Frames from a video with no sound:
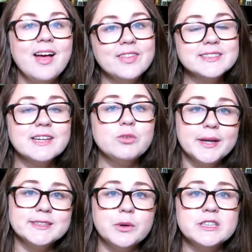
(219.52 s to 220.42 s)
This
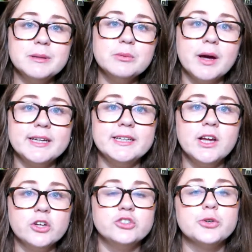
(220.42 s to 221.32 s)
giveaway is going to be
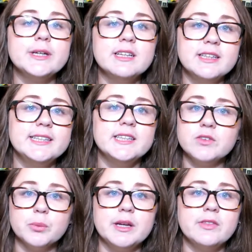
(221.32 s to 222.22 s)
running during the length
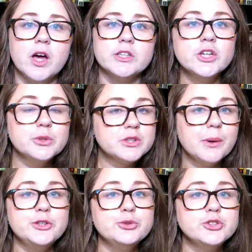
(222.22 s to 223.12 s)
of the readathon. So it's
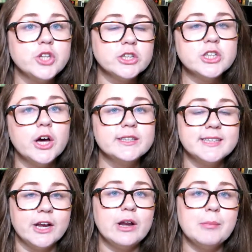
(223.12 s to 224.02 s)
going to start on
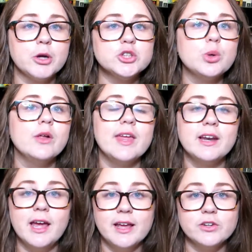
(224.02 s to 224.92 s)
Saturday, March 12th
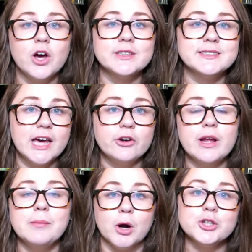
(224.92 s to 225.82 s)
and end on
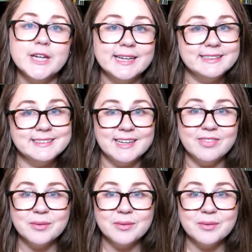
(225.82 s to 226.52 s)
Saturday, March 18th.